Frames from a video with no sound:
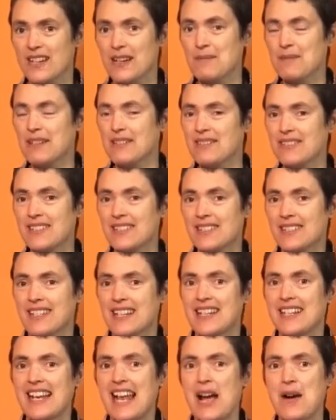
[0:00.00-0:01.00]
I'm going to
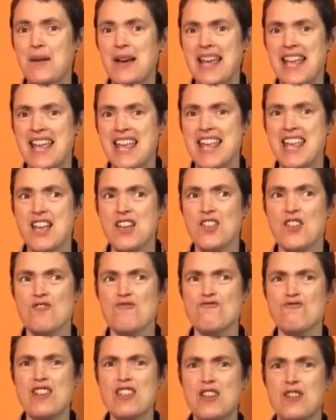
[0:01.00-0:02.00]
sing Now Hear the
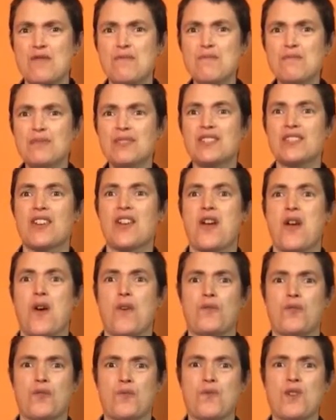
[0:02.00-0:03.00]
Rhythms
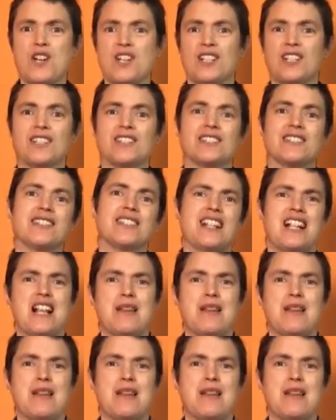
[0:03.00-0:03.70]
of the World,